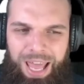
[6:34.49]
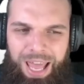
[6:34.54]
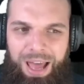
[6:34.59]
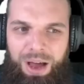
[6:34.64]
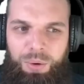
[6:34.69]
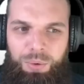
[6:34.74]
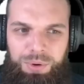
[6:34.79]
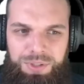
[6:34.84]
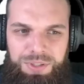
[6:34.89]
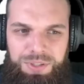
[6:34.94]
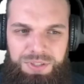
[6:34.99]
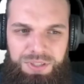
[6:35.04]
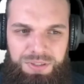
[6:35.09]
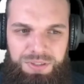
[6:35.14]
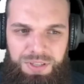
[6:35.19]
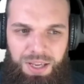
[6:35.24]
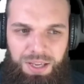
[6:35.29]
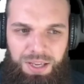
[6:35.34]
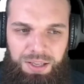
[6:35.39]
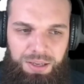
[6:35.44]
hours and
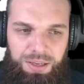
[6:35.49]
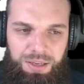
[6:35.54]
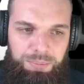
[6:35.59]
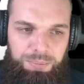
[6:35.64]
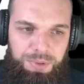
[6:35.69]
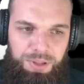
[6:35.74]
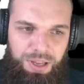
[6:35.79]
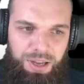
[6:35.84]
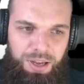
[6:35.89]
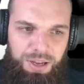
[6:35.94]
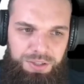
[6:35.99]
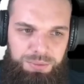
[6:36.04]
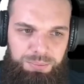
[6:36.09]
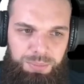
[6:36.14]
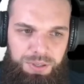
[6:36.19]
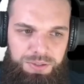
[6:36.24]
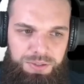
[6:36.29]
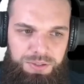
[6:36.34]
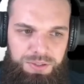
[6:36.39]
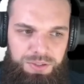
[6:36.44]
taking up the car
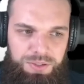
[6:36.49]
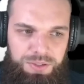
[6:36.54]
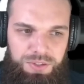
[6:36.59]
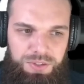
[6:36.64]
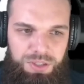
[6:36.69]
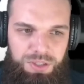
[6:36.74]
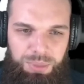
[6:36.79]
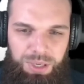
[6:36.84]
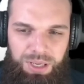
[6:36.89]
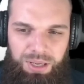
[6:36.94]
spaces. It's a big